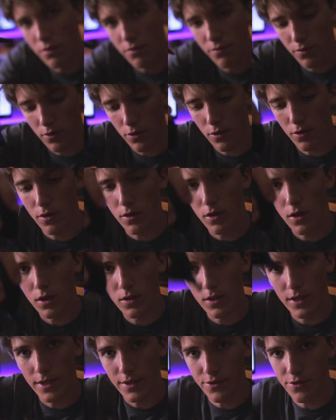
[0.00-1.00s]
for a
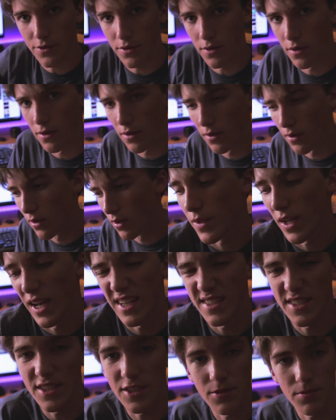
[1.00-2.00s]
lens. I
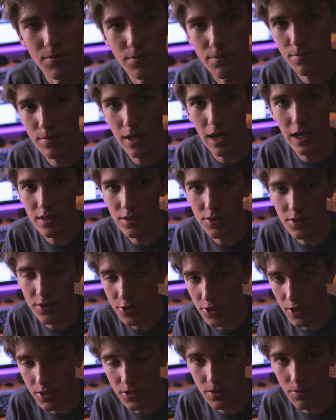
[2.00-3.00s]
highly
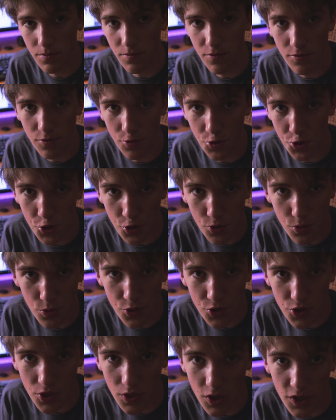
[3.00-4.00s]
suggest them for
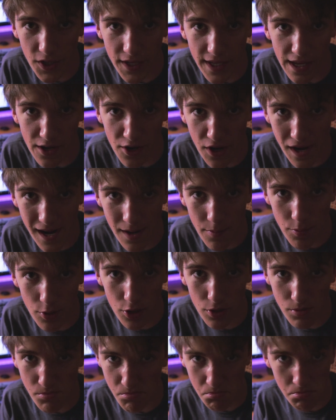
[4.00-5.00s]
shoots, cleaning your
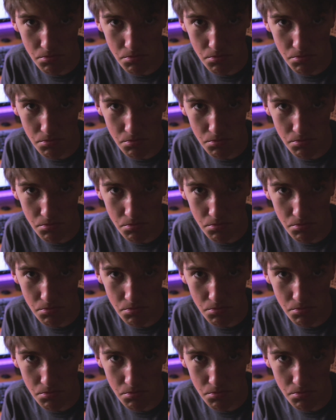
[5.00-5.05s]
camera.